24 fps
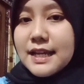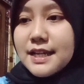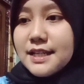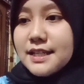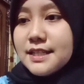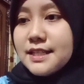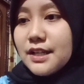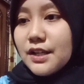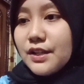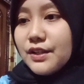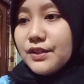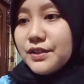
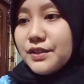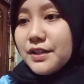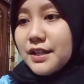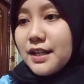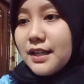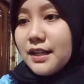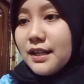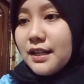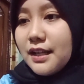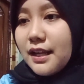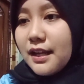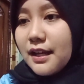
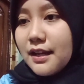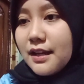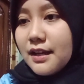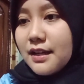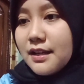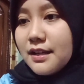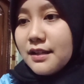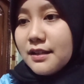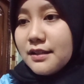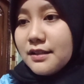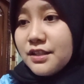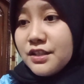Children
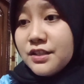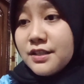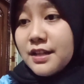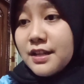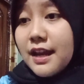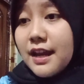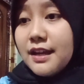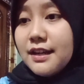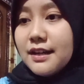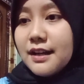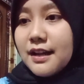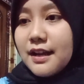in
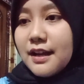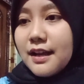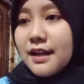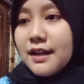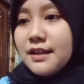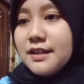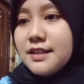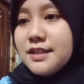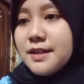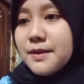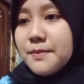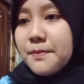
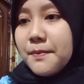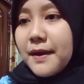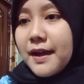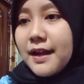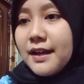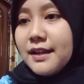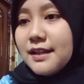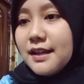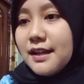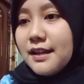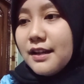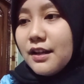China,
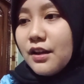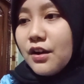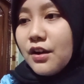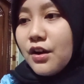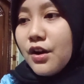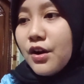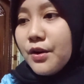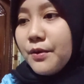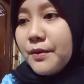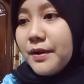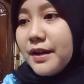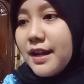Japan, and
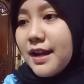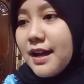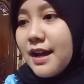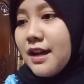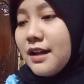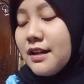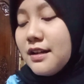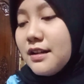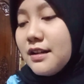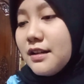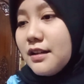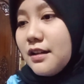
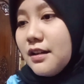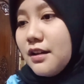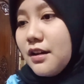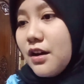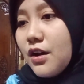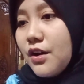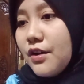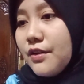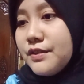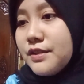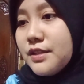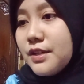Korea
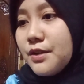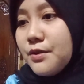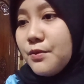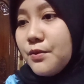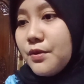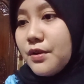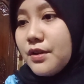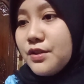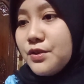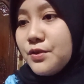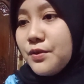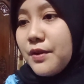often
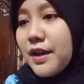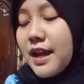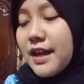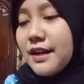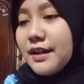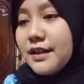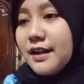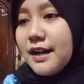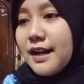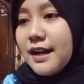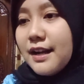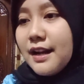work
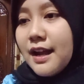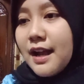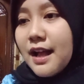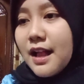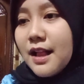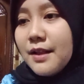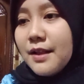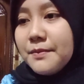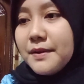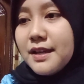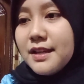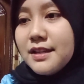together and
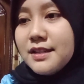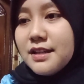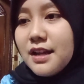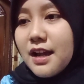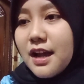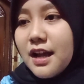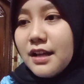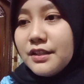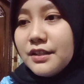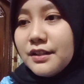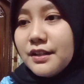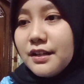help each
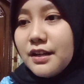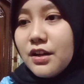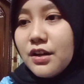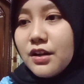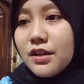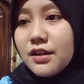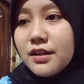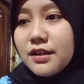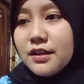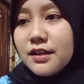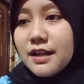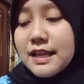other
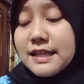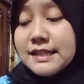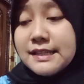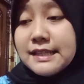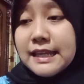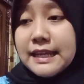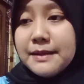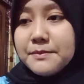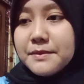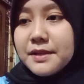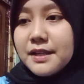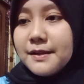on
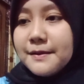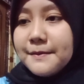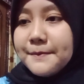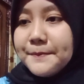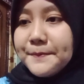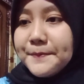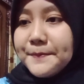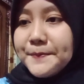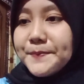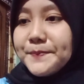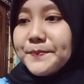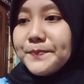assignment.
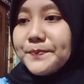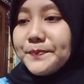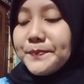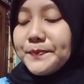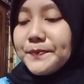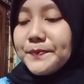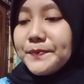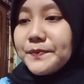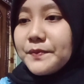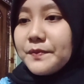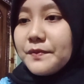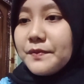
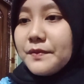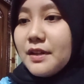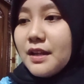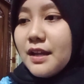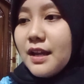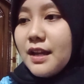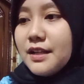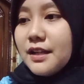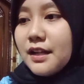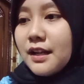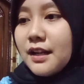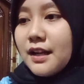
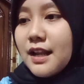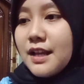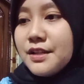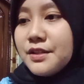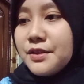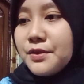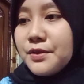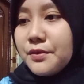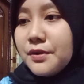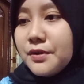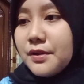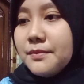In the
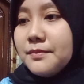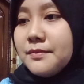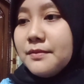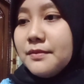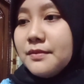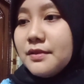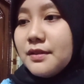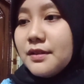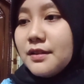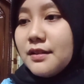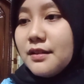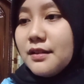
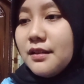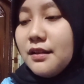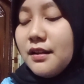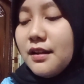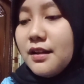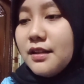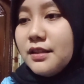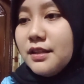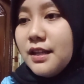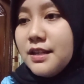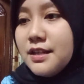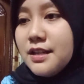classroom,
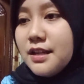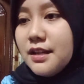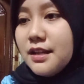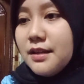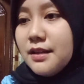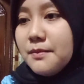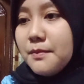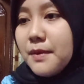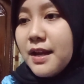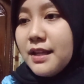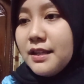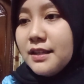the
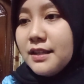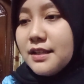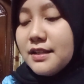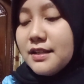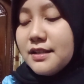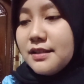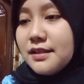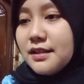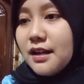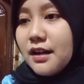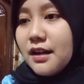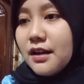teaching
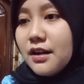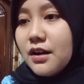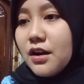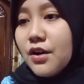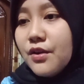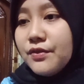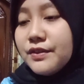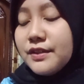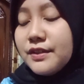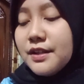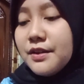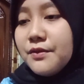methods are
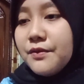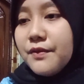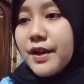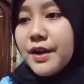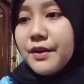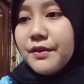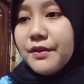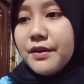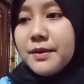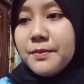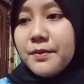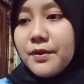often
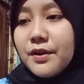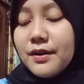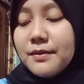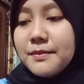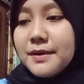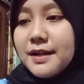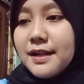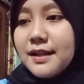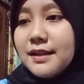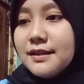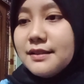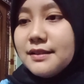very
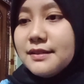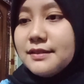formal.